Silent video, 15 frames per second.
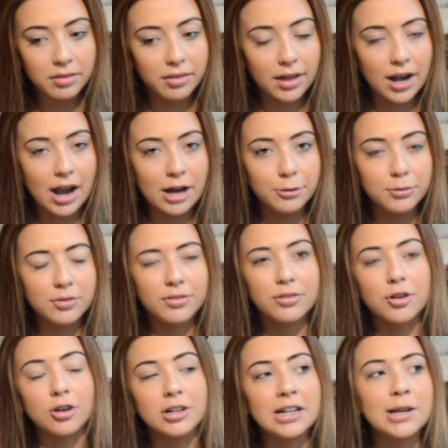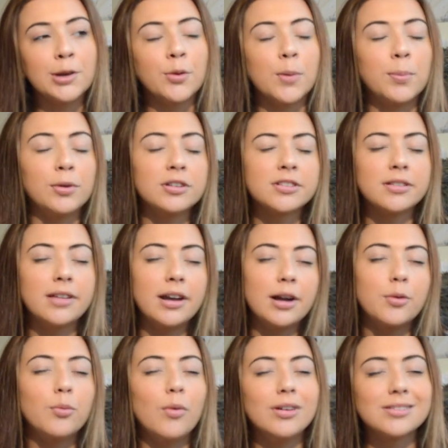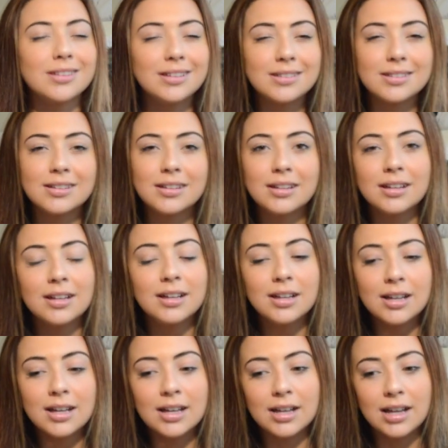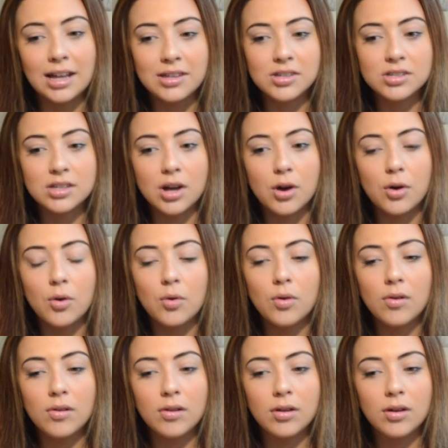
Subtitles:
that I was turning into a person that I wasn't. And so